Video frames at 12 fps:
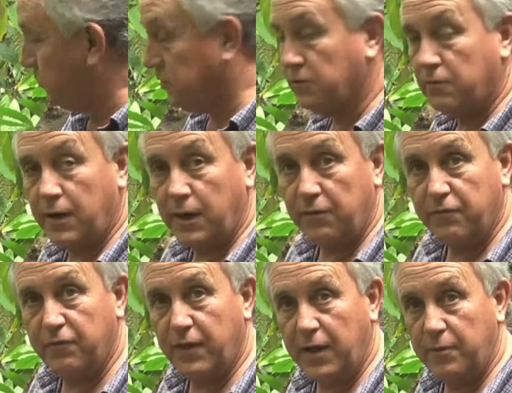to generate a
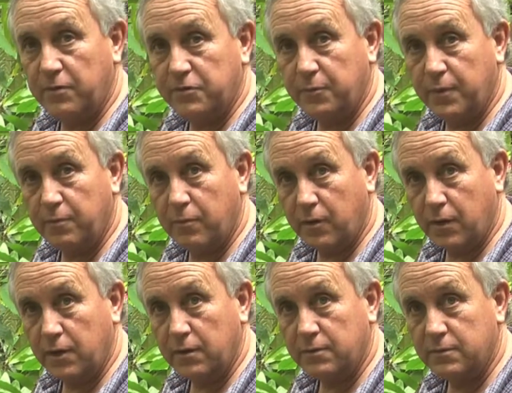fibrous
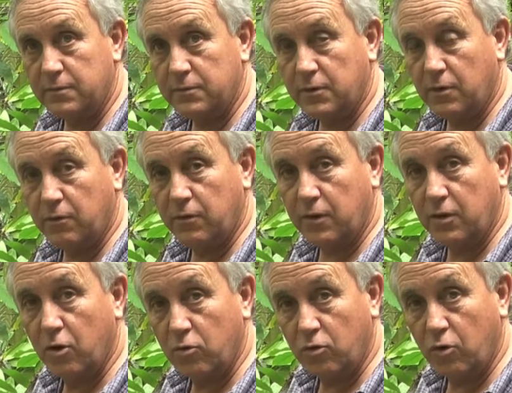membrane. It's called the
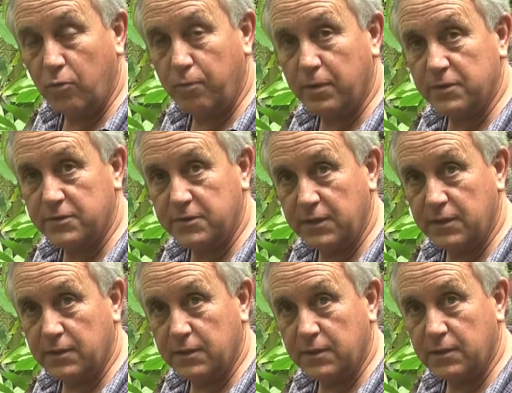cocoa
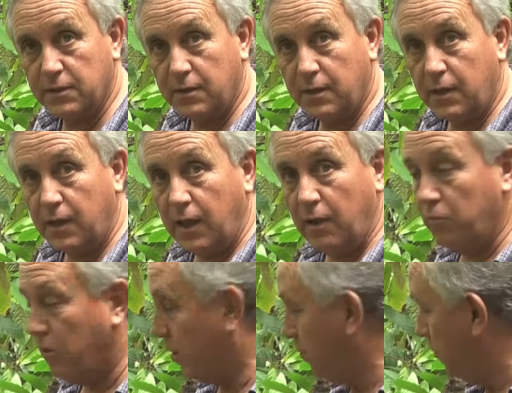placenta. And
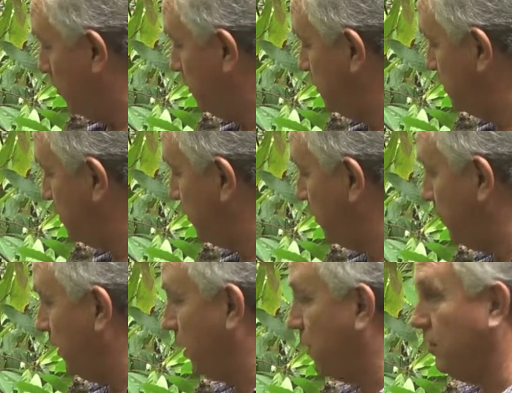what emerges
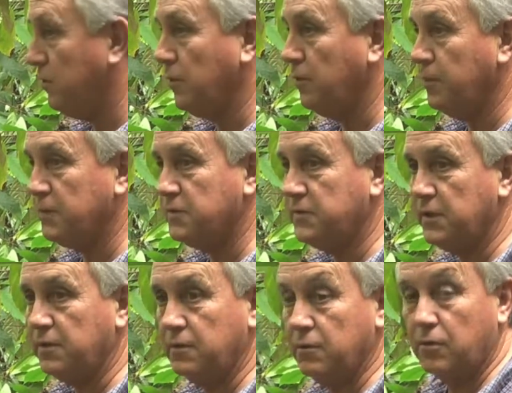from that cocoa
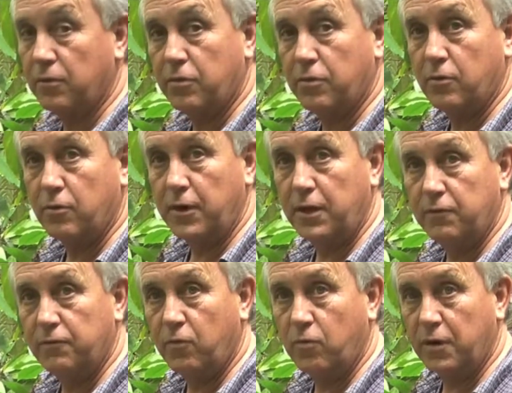placenta are 30
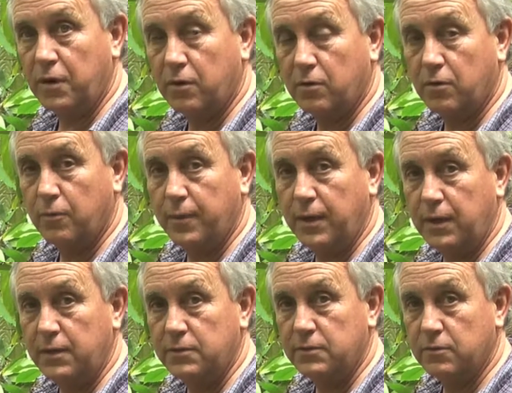to 40 cocoa
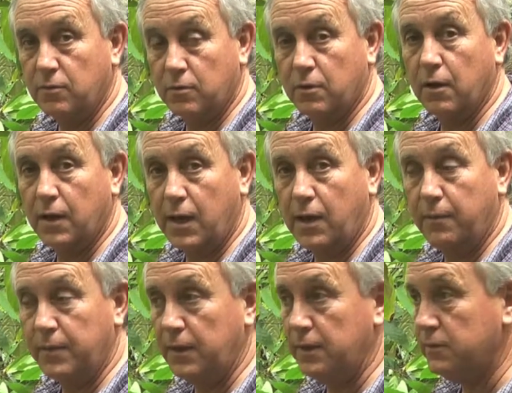beans, or cacao
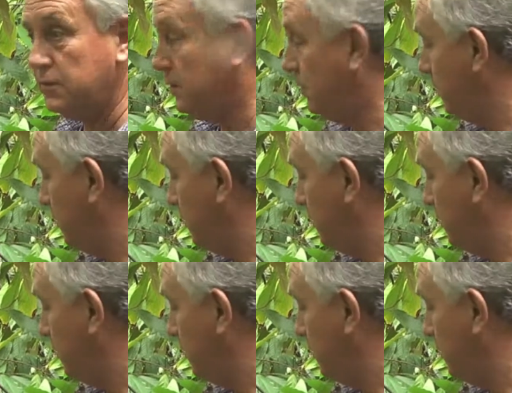beans.